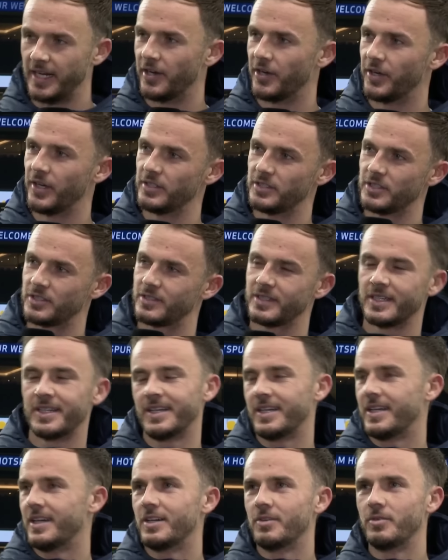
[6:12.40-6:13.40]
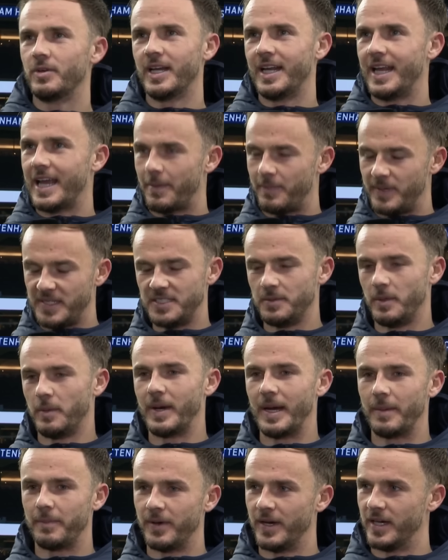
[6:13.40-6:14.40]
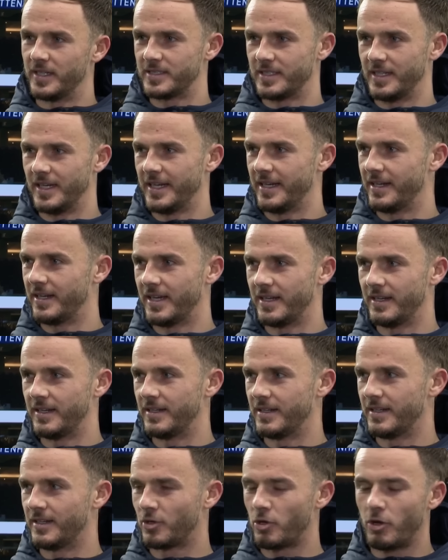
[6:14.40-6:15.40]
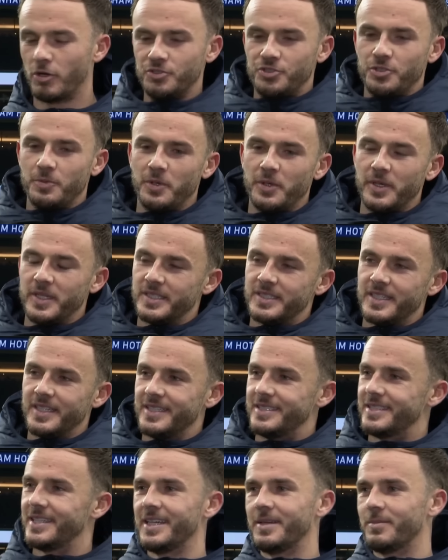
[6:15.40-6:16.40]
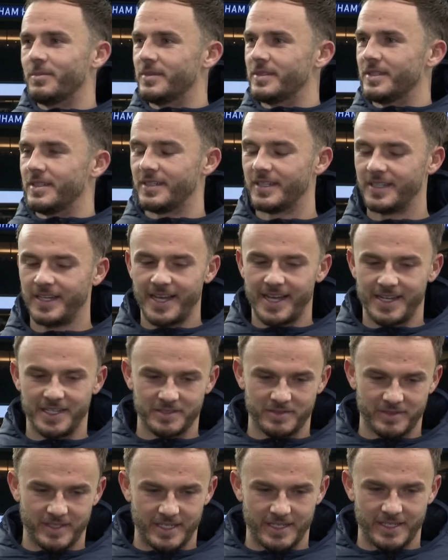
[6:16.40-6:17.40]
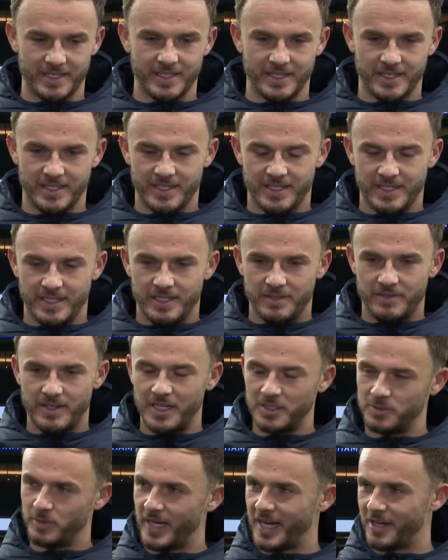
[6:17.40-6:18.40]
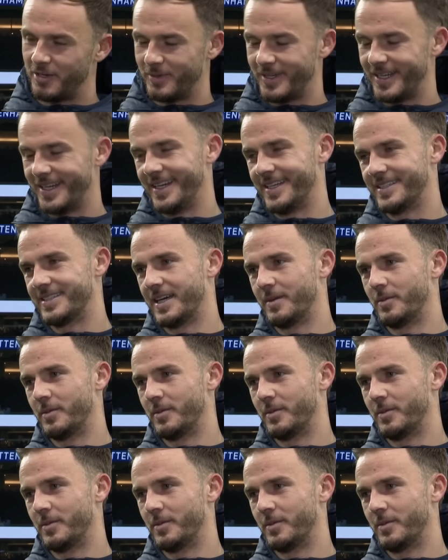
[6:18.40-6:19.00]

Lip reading: on it. Just really happy to be back personally and contributing to the team and getting as far as we can up that league table.